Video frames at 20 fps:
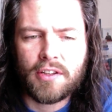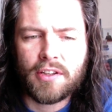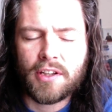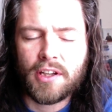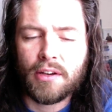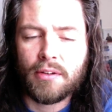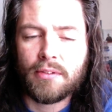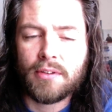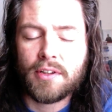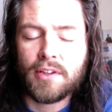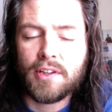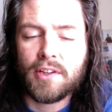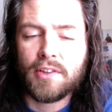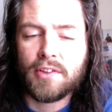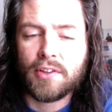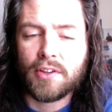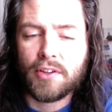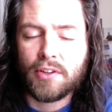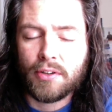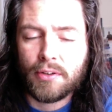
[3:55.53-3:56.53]
to guarantee
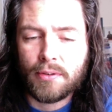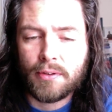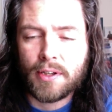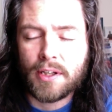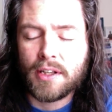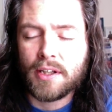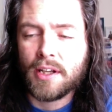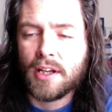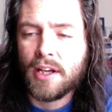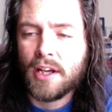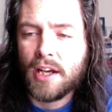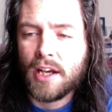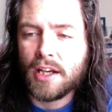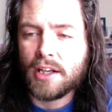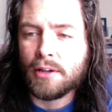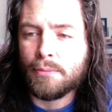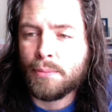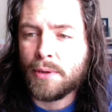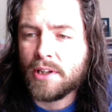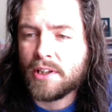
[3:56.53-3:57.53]
security and
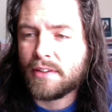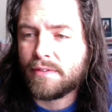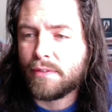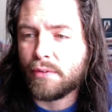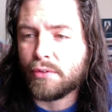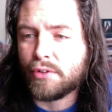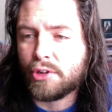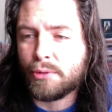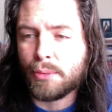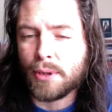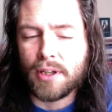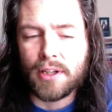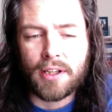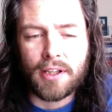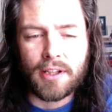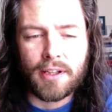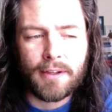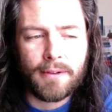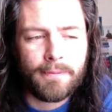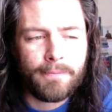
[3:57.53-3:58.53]
a peaceful
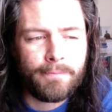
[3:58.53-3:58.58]
Jubilee.